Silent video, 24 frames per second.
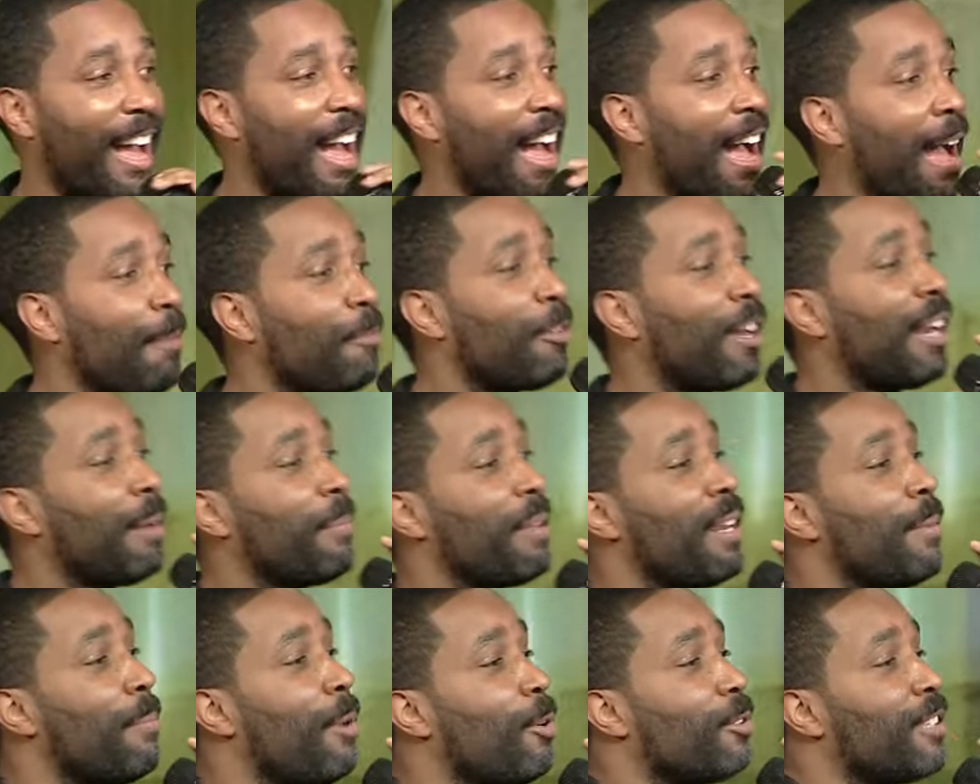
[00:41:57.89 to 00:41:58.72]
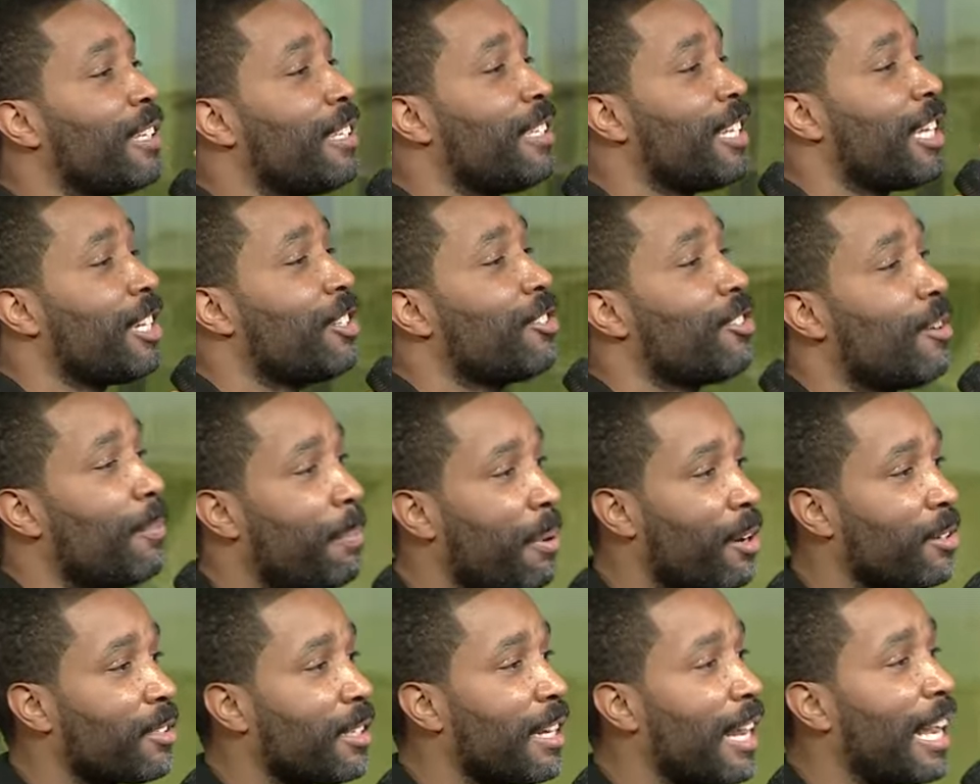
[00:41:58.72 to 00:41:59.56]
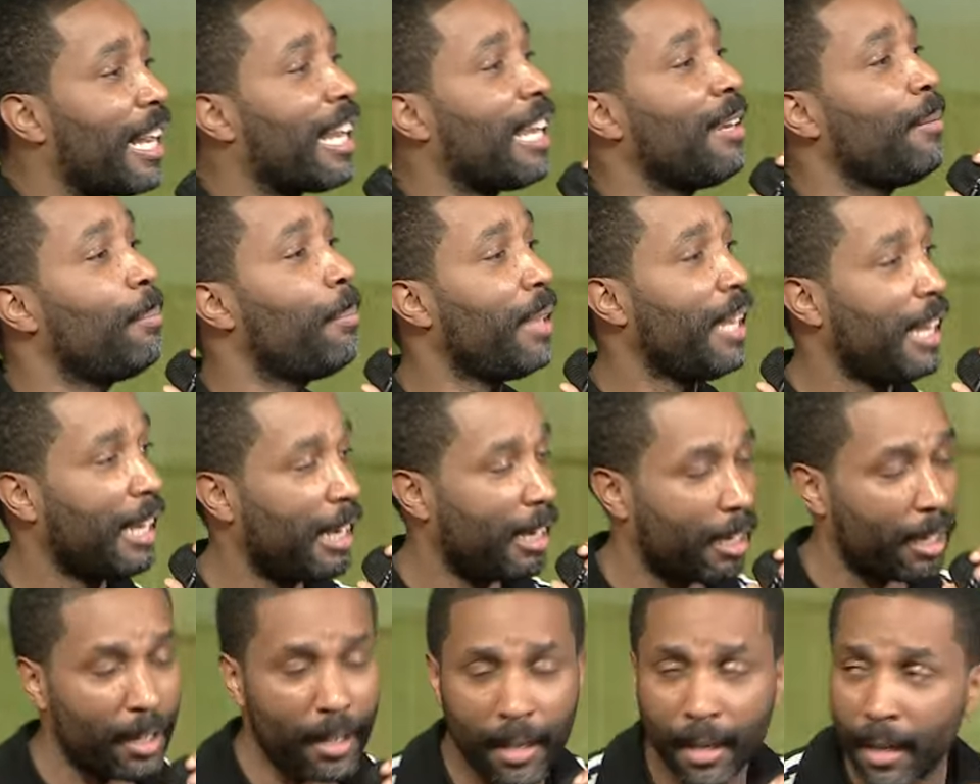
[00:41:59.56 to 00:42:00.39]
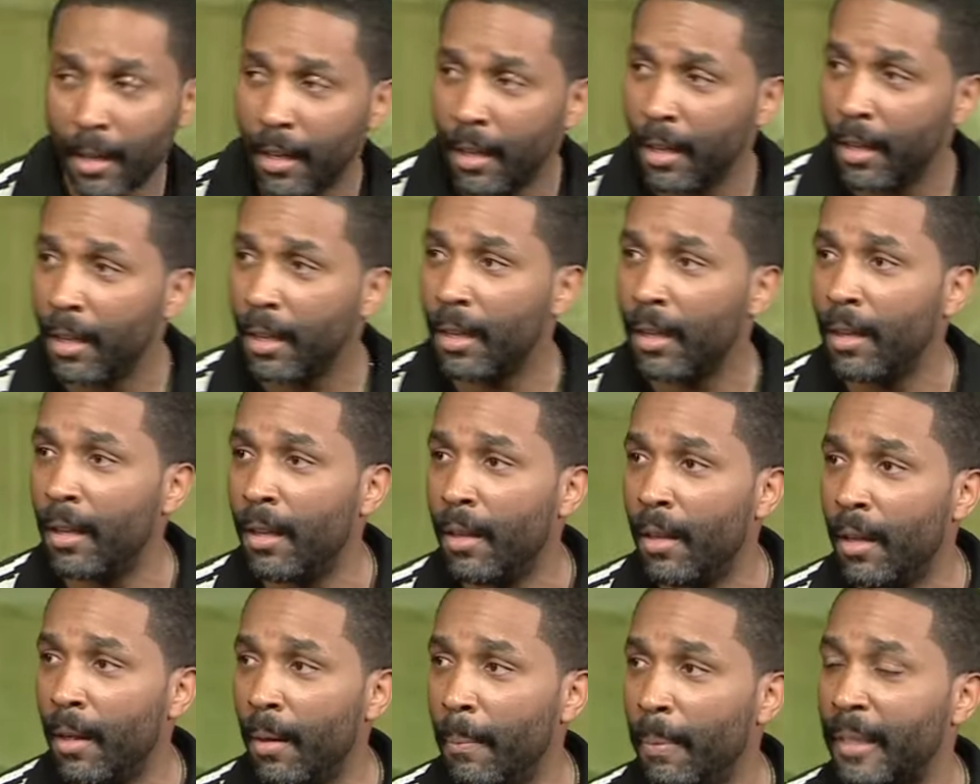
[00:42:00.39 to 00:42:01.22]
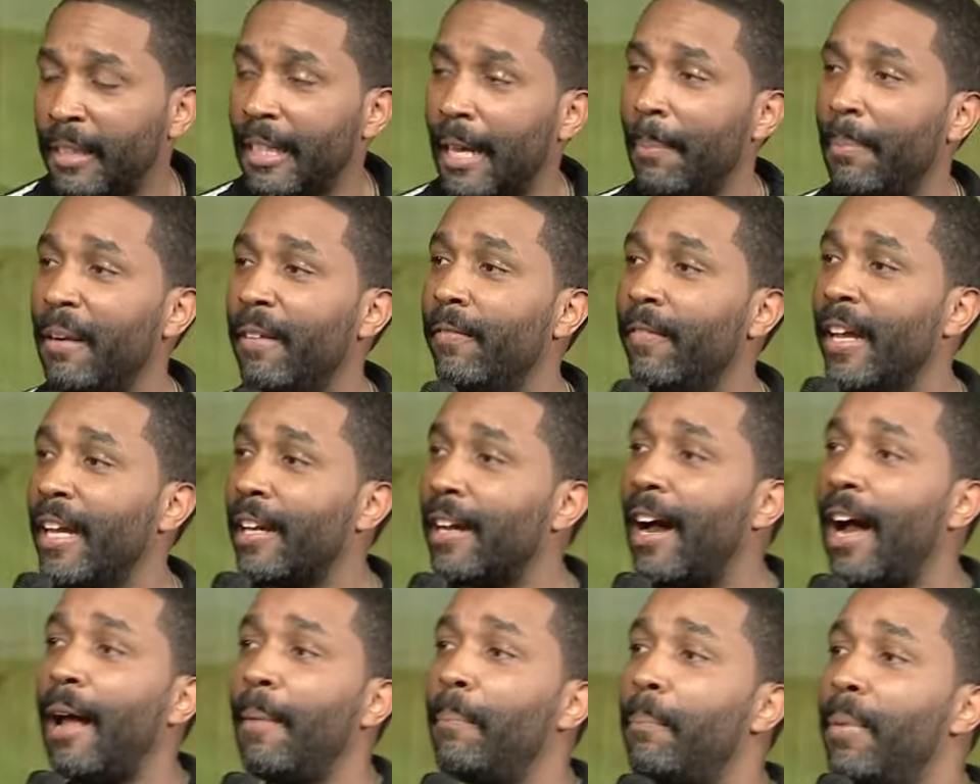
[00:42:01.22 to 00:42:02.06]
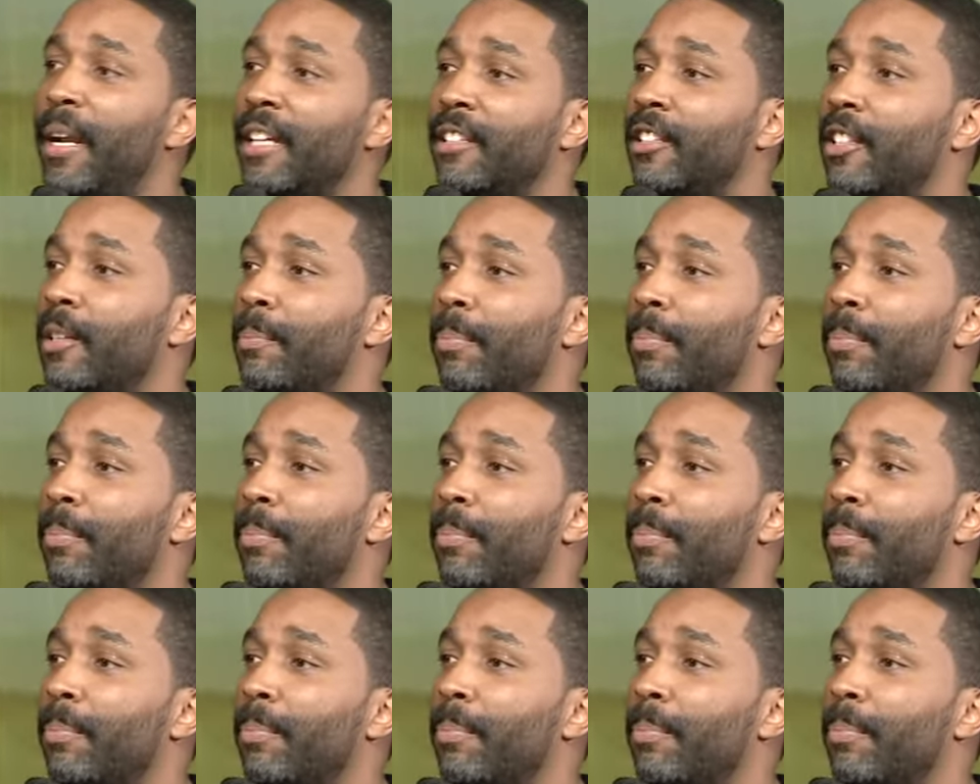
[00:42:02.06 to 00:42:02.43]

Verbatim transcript: I'm trying to be the most intentional person I can be because I believe that God blesses